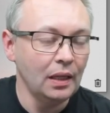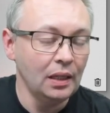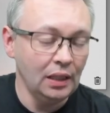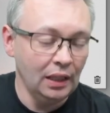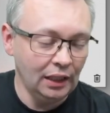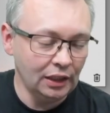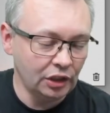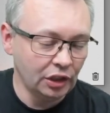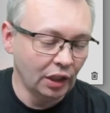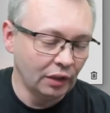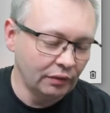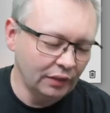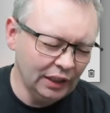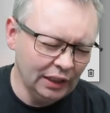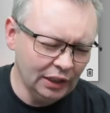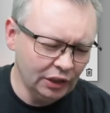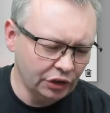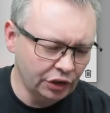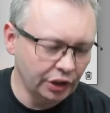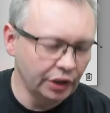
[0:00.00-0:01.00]
It's not
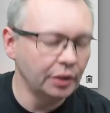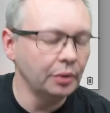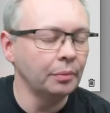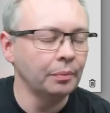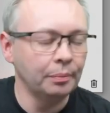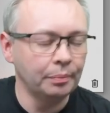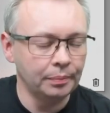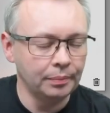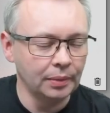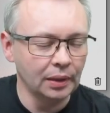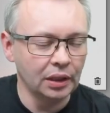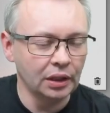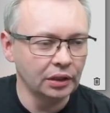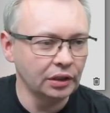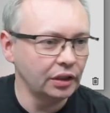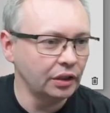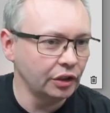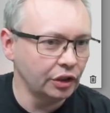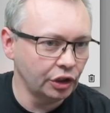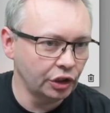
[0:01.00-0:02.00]
really true because
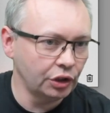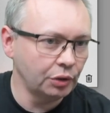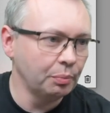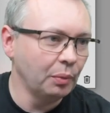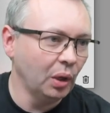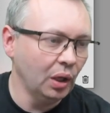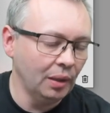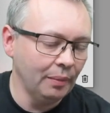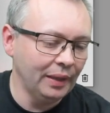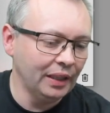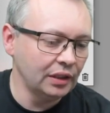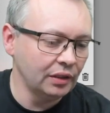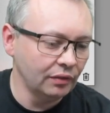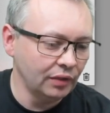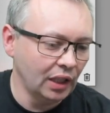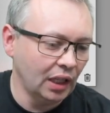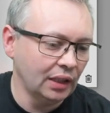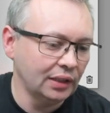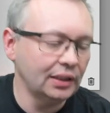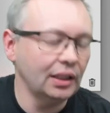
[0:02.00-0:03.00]
there's a small amount of
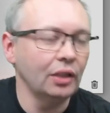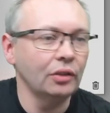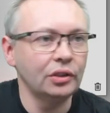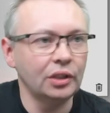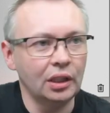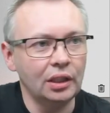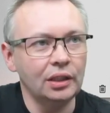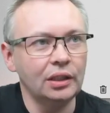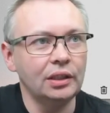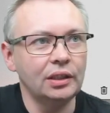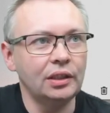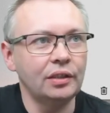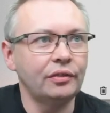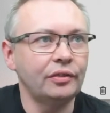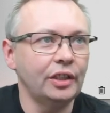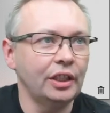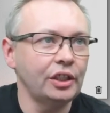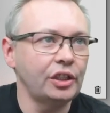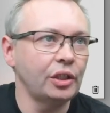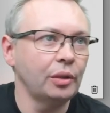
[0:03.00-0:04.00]
loss goes on in the
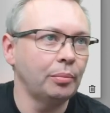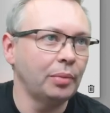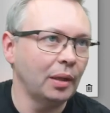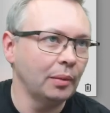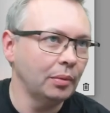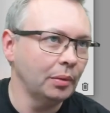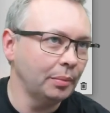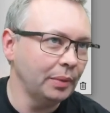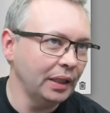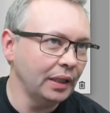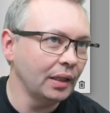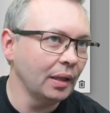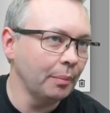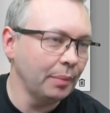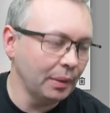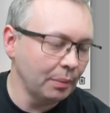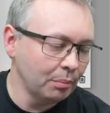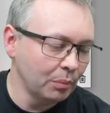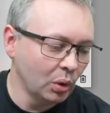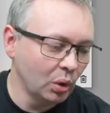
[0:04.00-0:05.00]
differential, probably a
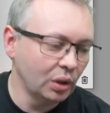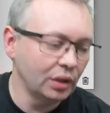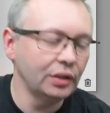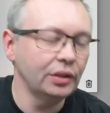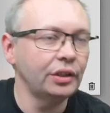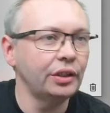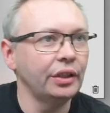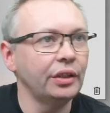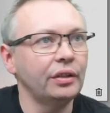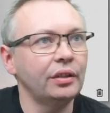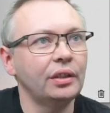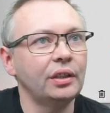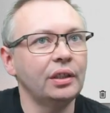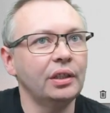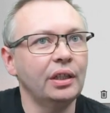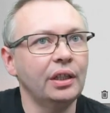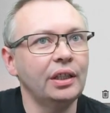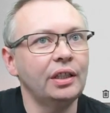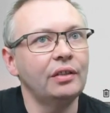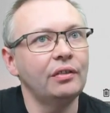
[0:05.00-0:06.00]
bit more than
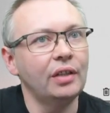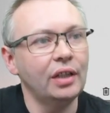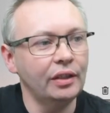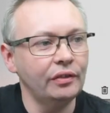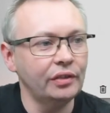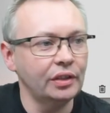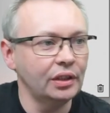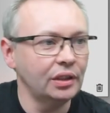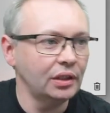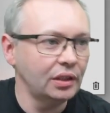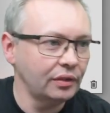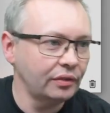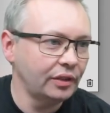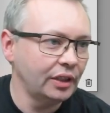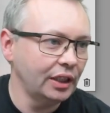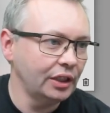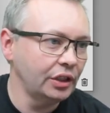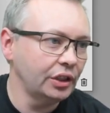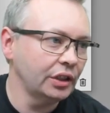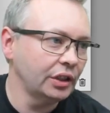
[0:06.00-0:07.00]
309 arrived at the
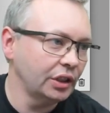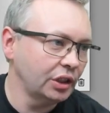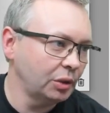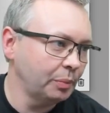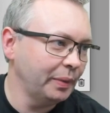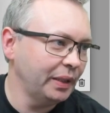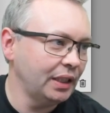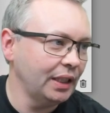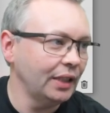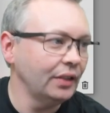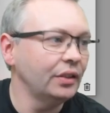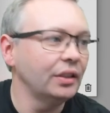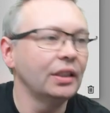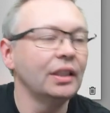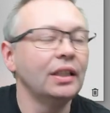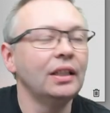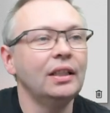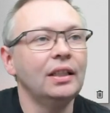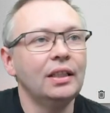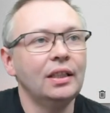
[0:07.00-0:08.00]
differential to spit out
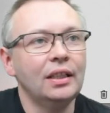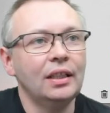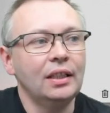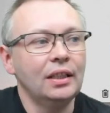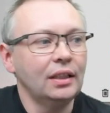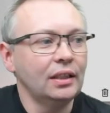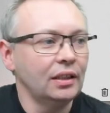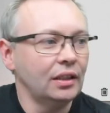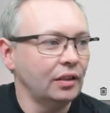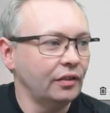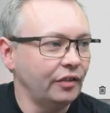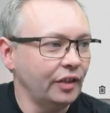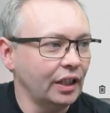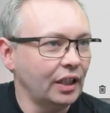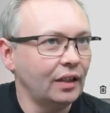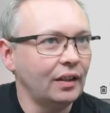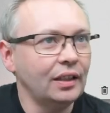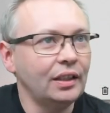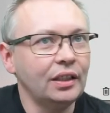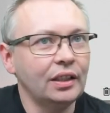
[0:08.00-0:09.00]
the figure
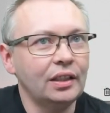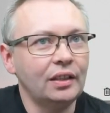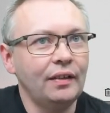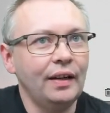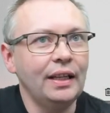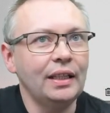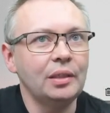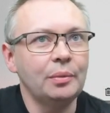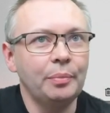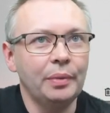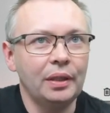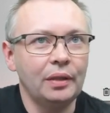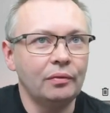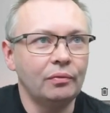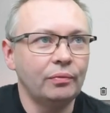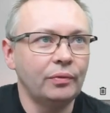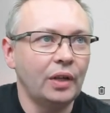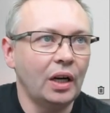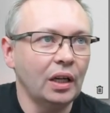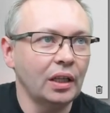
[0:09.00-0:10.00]
at the other end, but
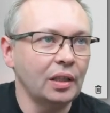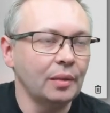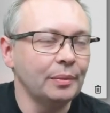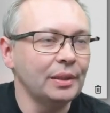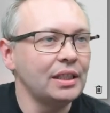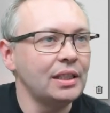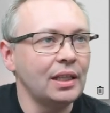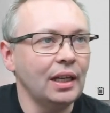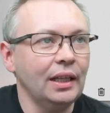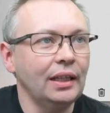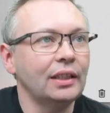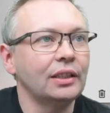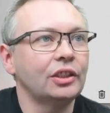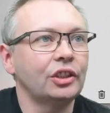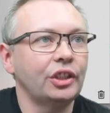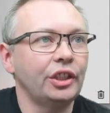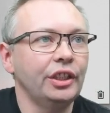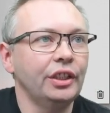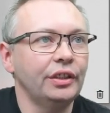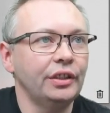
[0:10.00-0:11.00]
for argument's sake it's
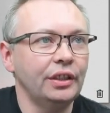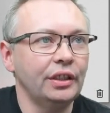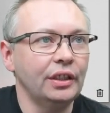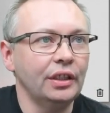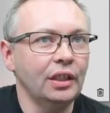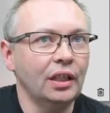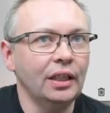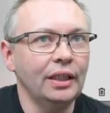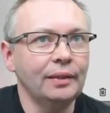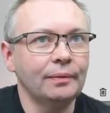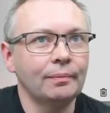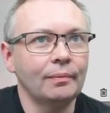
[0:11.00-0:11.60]
309.